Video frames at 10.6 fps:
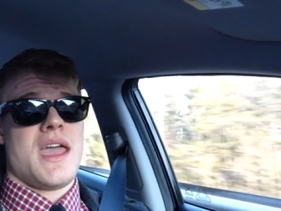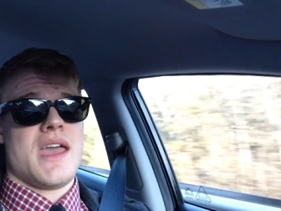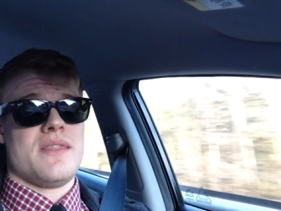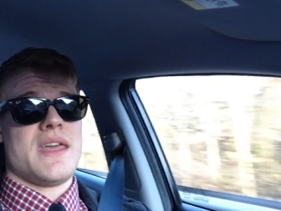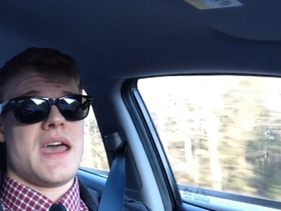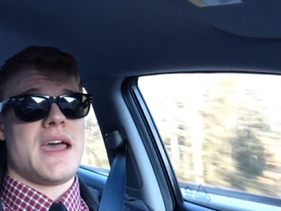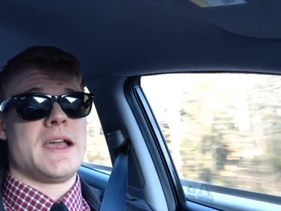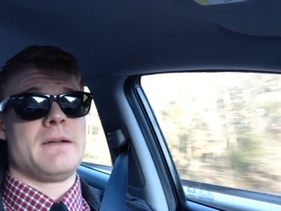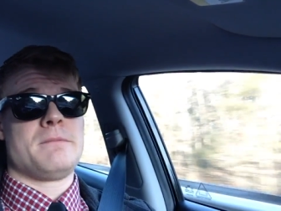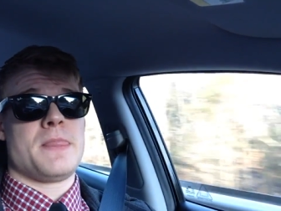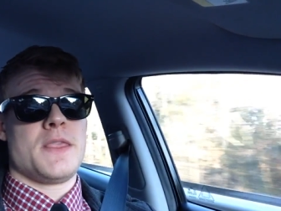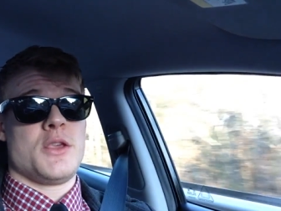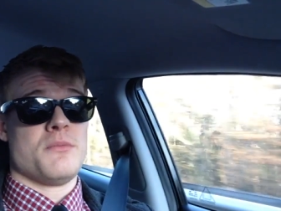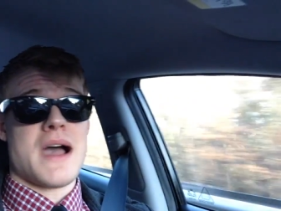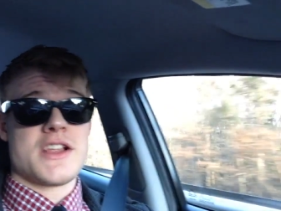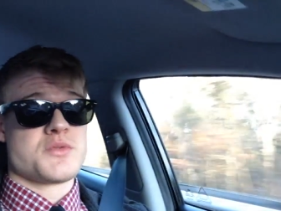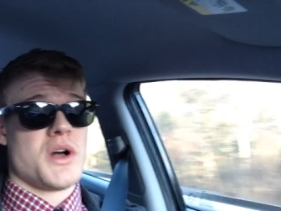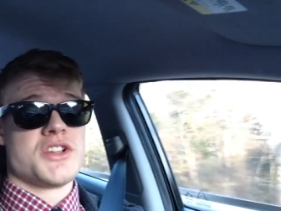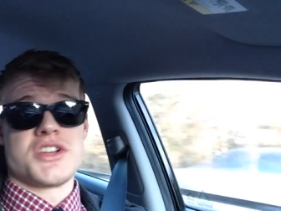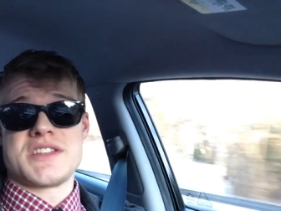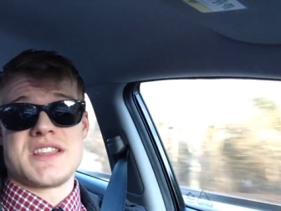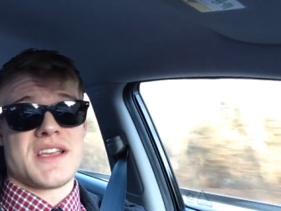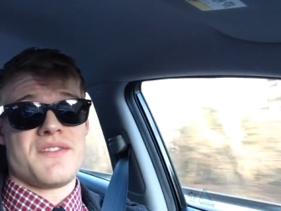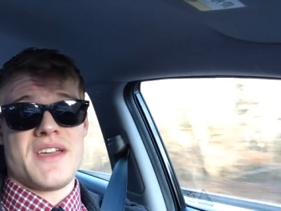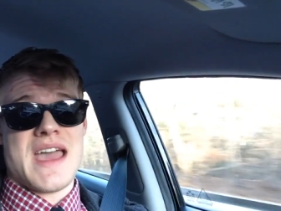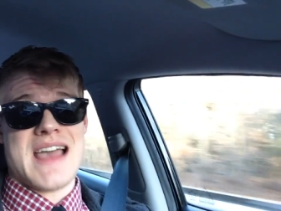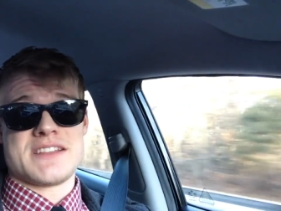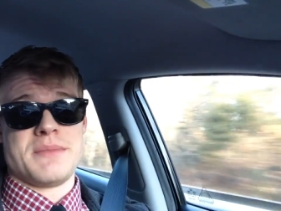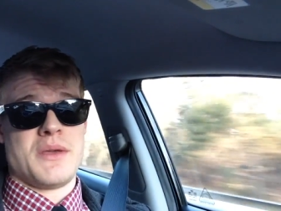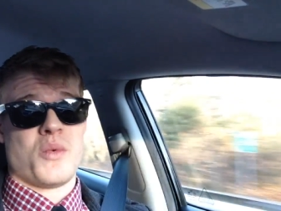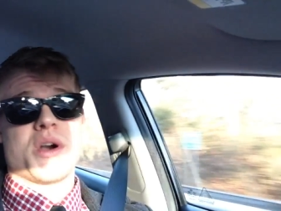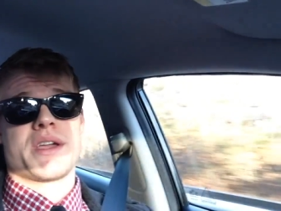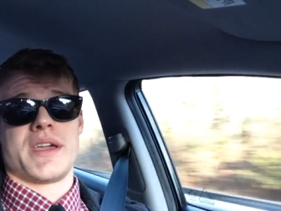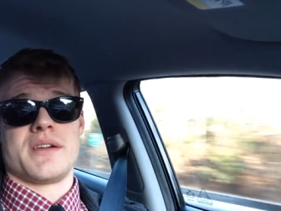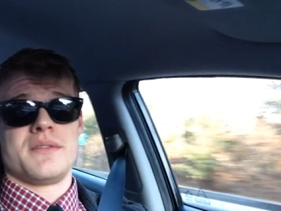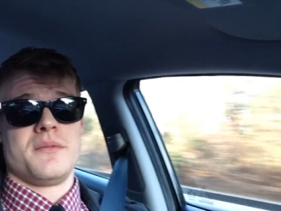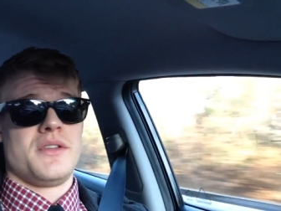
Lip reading: and that you might as well just think of it as me working.